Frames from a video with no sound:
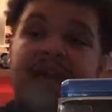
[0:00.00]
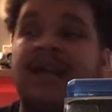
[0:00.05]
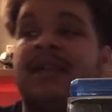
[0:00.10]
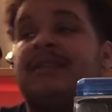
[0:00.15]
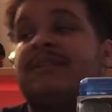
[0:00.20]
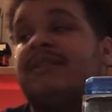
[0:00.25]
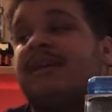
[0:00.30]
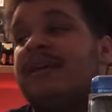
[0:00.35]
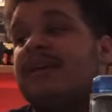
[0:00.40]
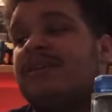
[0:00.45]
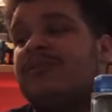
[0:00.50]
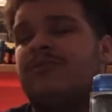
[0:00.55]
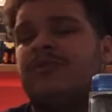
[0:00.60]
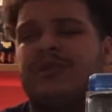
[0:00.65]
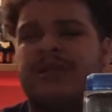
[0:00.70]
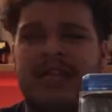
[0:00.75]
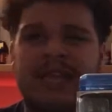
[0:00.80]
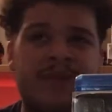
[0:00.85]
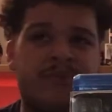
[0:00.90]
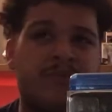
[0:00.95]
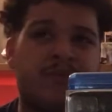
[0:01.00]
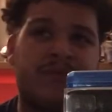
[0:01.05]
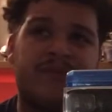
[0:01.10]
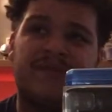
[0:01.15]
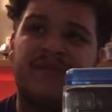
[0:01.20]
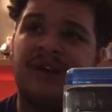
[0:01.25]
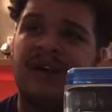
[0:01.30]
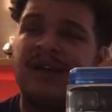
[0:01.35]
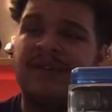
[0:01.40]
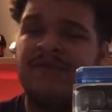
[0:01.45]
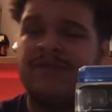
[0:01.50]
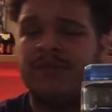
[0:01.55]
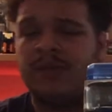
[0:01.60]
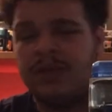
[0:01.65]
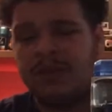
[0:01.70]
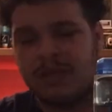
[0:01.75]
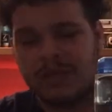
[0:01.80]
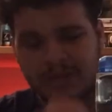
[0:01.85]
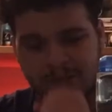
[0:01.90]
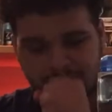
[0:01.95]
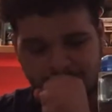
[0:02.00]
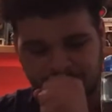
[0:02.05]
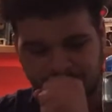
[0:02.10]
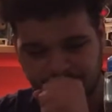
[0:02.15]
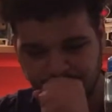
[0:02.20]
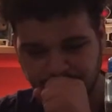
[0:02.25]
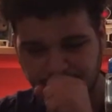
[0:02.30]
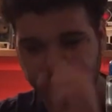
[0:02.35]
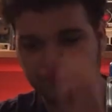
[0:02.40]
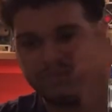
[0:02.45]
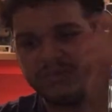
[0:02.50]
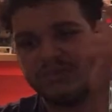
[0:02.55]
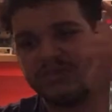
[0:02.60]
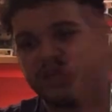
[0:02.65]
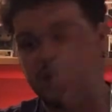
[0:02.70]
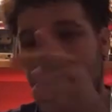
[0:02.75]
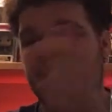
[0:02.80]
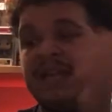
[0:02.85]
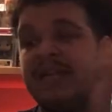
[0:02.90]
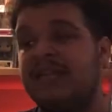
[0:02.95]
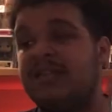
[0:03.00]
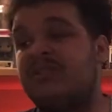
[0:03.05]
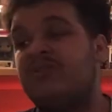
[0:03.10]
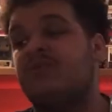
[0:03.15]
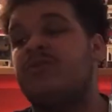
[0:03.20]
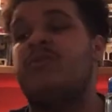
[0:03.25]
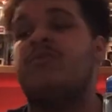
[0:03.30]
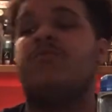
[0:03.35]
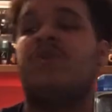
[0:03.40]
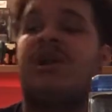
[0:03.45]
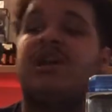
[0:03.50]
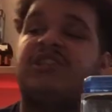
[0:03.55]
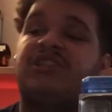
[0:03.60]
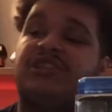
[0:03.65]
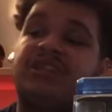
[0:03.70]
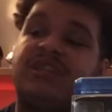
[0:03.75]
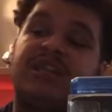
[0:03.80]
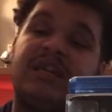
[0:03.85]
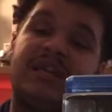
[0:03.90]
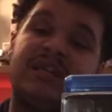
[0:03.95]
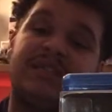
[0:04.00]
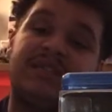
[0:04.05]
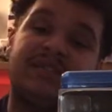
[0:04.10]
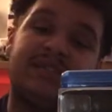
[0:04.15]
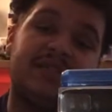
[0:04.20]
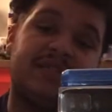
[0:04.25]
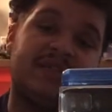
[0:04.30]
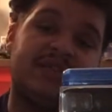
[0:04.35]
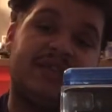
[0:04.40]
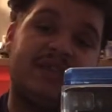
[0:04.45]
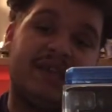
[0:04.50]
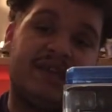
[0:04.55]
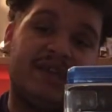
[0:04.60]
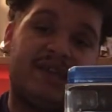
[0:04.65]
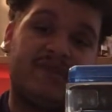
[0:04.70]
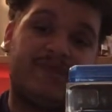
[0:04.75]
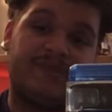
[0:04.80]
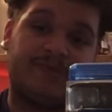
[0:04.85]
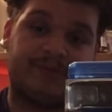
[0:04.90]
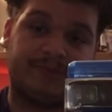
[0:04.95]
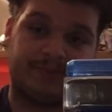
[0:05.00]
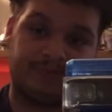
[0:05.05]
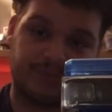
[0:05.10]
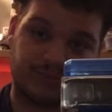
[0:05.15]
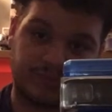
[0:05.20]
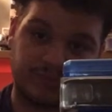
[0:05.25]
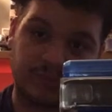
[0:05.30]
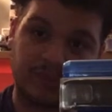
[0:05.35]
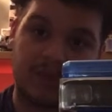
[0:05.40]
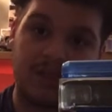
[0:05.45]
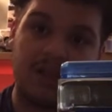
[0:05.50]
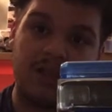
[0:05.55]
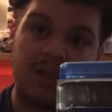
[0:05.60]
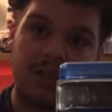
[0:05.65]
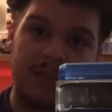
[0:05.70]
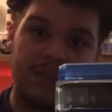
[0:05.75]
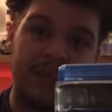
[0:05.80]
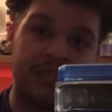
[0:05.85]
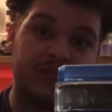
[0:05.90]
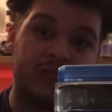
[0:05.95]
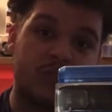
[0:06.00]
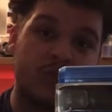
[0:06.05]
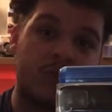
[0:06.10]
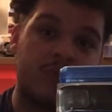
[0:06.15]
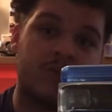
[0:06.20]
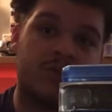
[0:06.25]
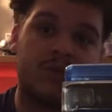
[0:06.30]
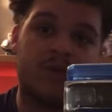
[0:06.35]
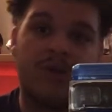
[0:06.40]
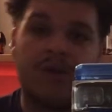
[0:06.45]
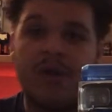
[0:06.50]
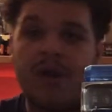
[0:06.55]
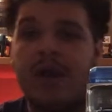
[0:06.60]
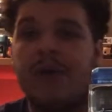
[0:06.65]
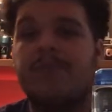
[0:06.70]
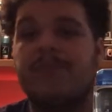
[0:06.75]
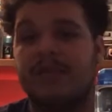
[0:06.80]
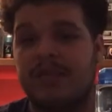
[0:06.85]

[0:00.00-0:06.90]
out of 10 or an 8.5. I need to rewatch it and see if my score will go up.